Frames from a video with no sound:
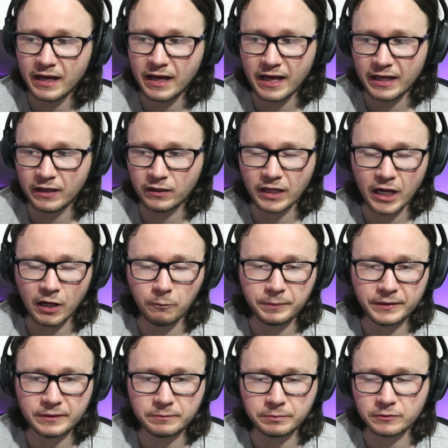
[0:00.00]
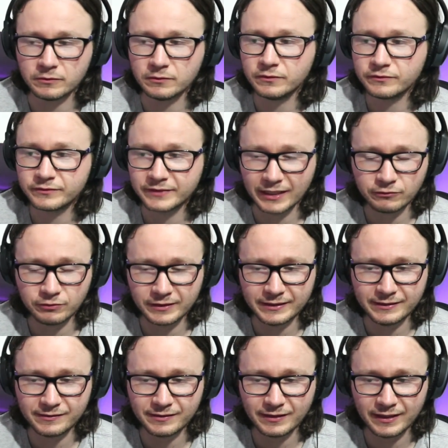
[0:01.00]
It'll help people. That's what he
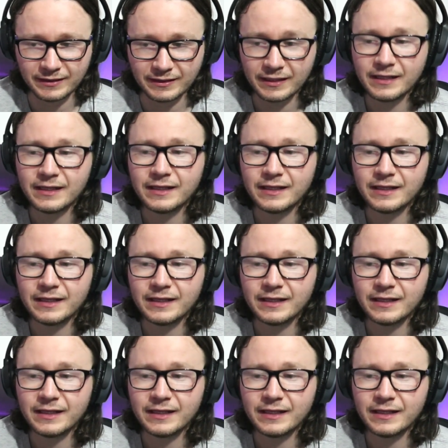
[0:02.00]
said.